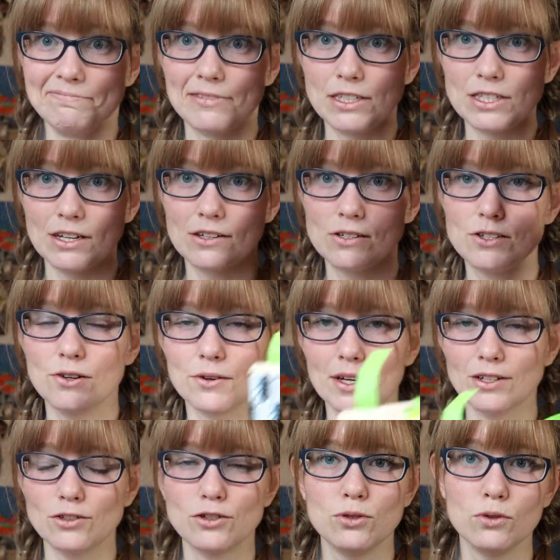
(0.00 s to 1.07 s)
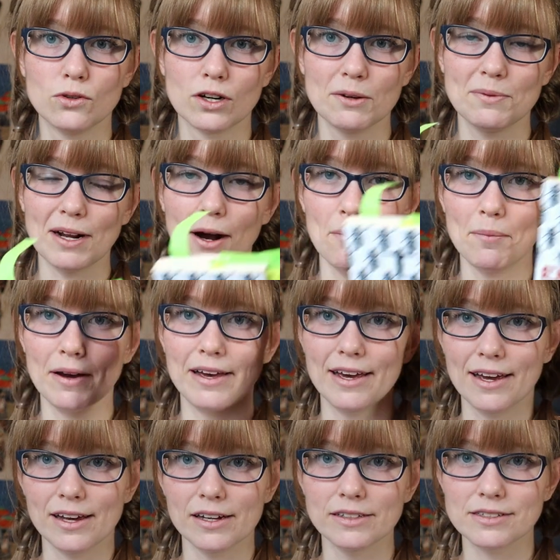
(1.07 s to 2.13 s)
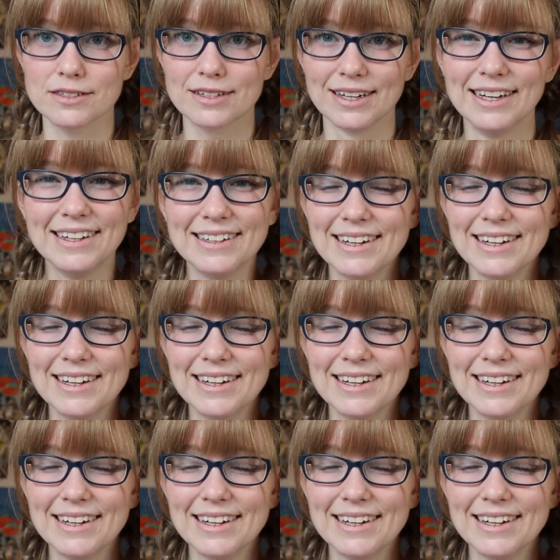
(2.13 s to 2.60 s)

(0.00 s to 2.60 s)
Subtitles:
As long as you don't get too creeped out by ants.